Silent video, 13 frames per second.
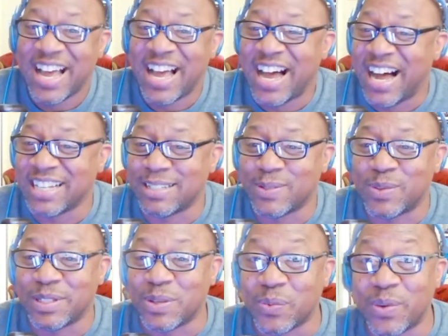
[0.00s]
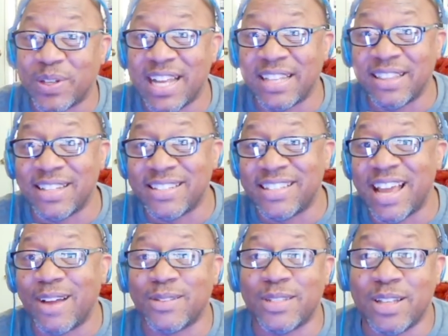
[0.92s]
I just wanted to run that list
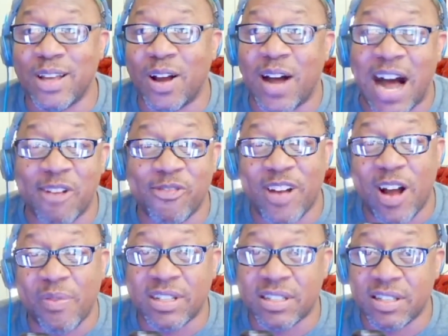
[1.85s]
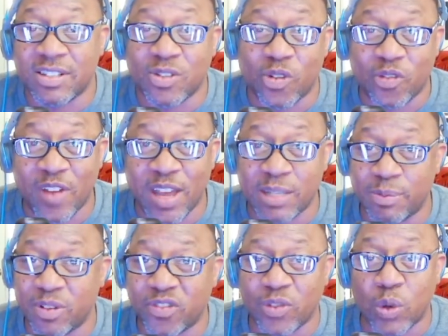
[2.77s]
down to y'all. I found this list on
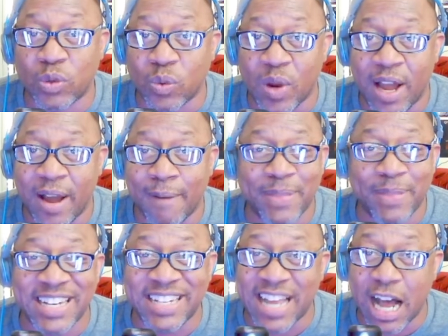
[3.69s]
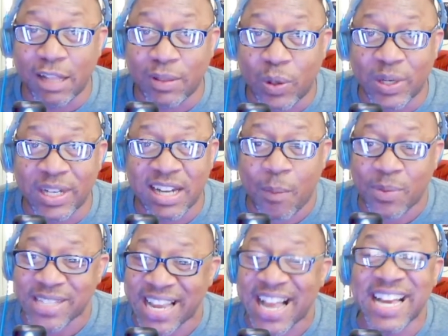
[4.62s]
Facebook floating around. I downloaded it and I was
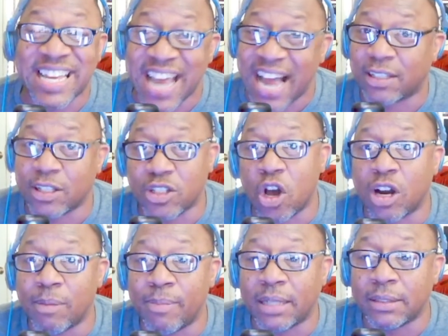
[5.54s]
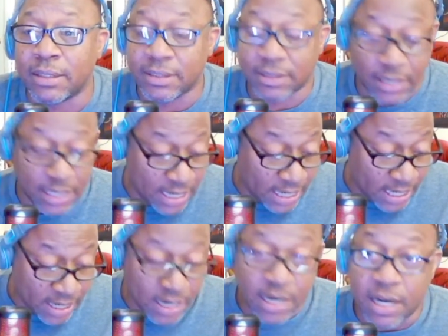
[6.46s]
like, I got to talk about this.
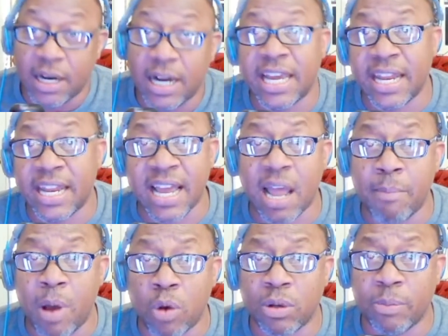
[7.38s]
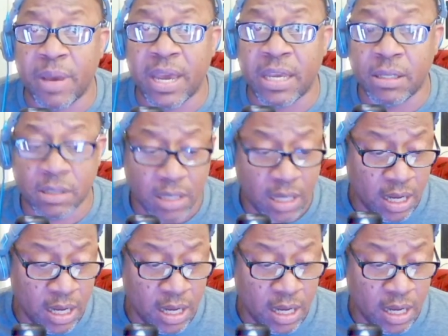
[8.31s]
Again, I got my own opinions.